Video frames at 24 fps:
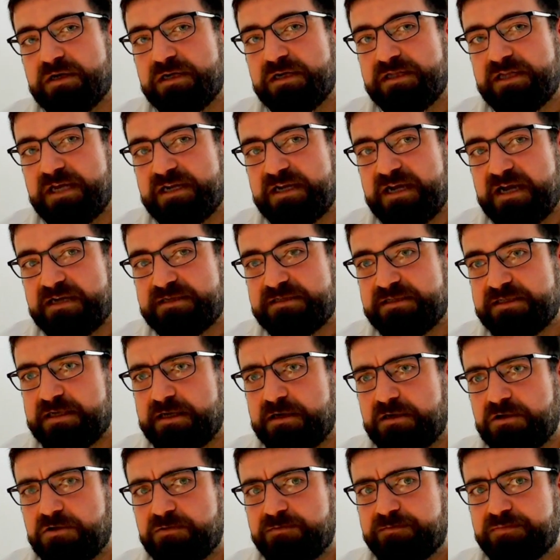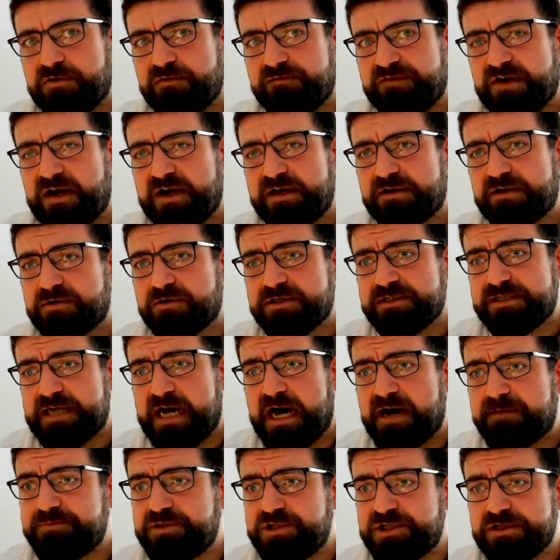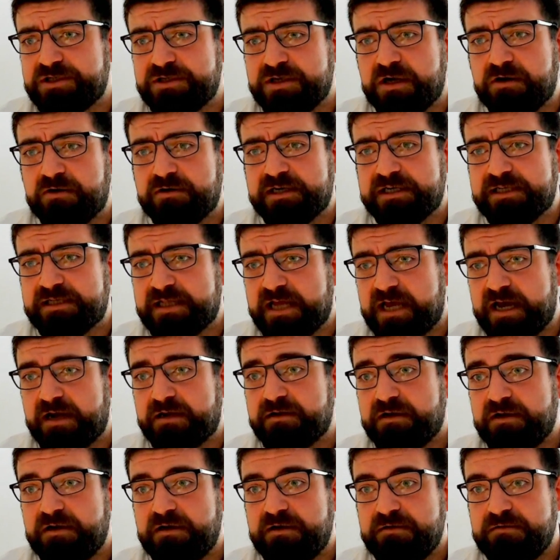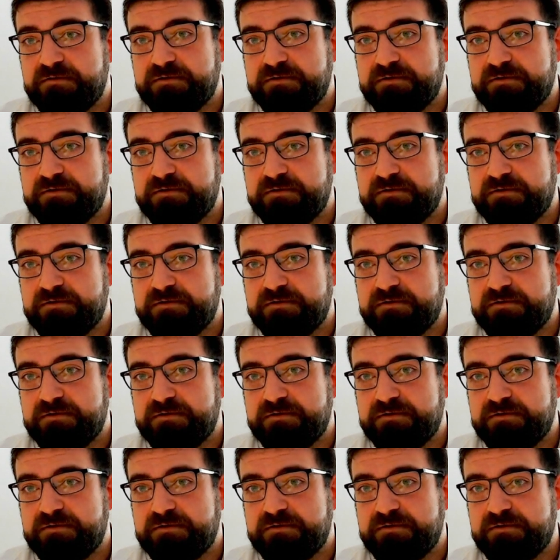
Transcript: And that has to help provider adoption, knowing that,